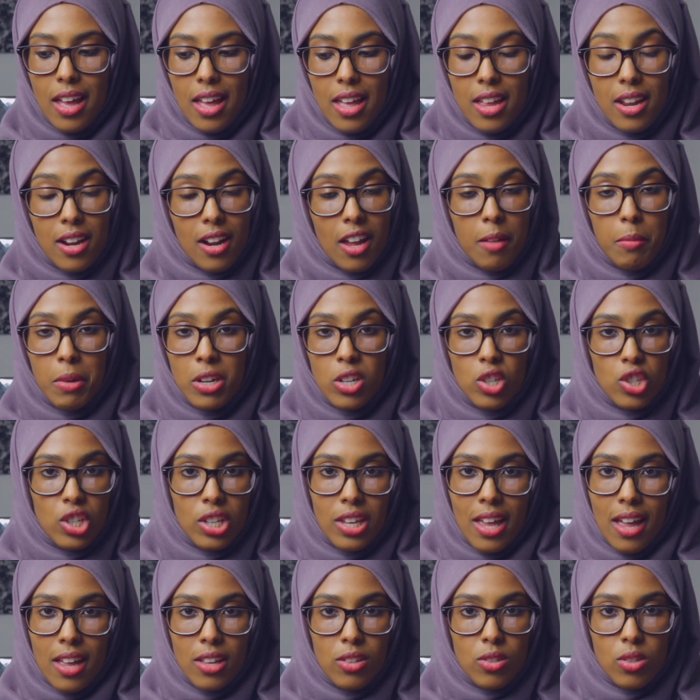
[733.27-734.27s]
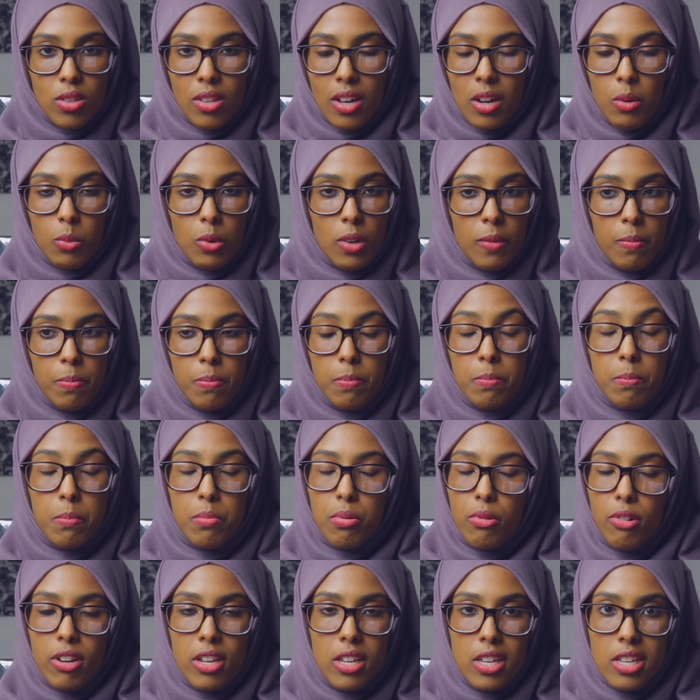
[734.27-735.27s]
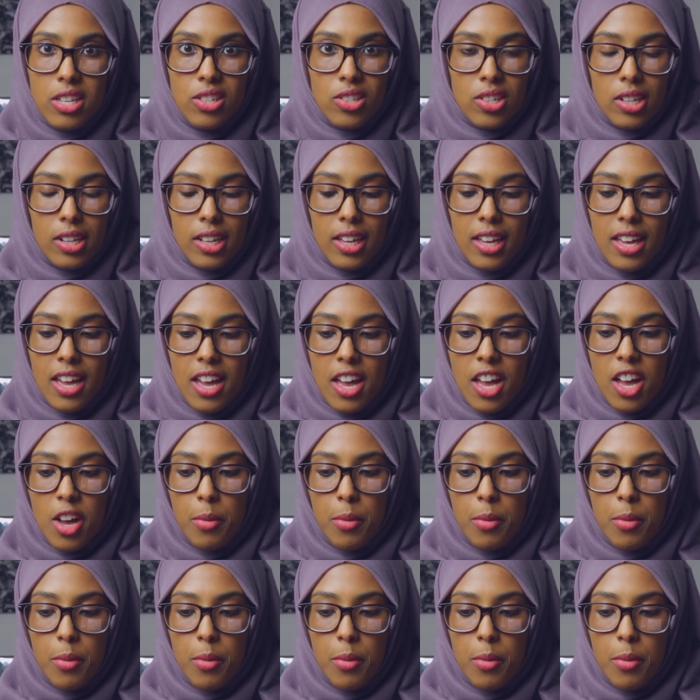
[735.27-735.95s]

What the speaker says: And I managed to get into that one pretty easily.